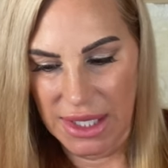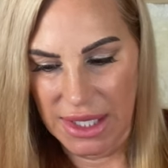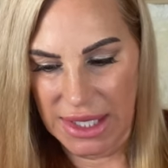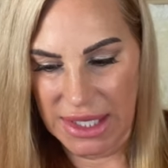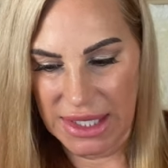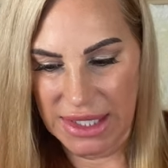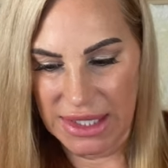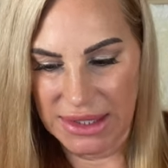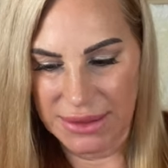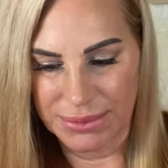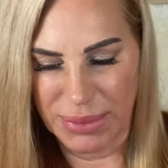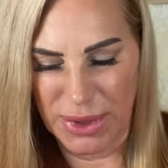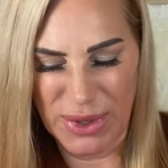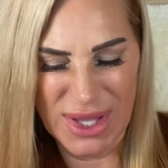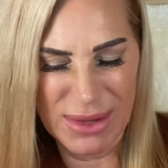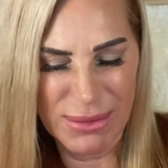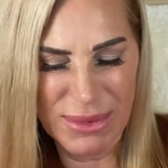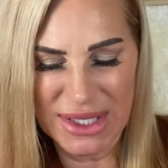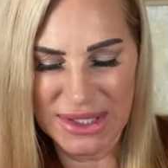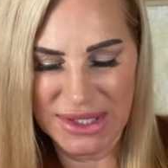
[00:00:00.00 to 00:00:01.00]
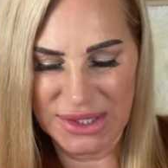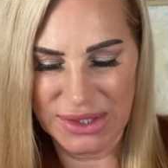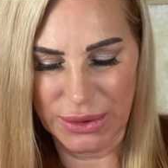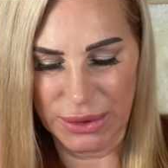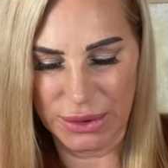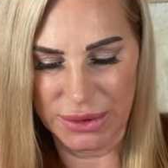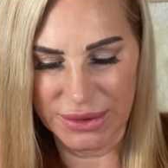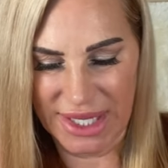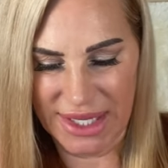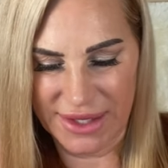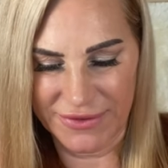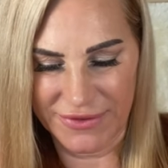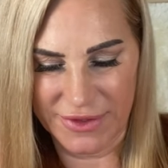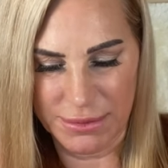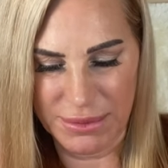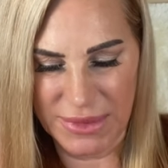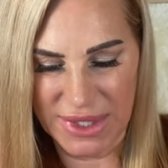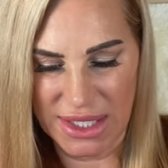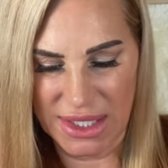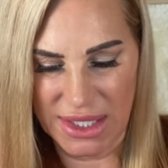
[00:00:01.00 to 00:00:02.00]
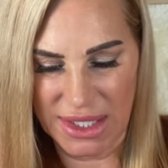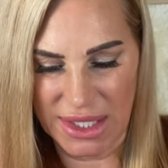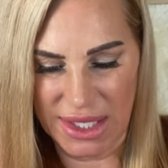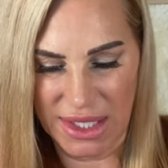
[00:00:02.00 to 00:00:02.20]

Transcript: Uh, Bohemian Soul, not for me.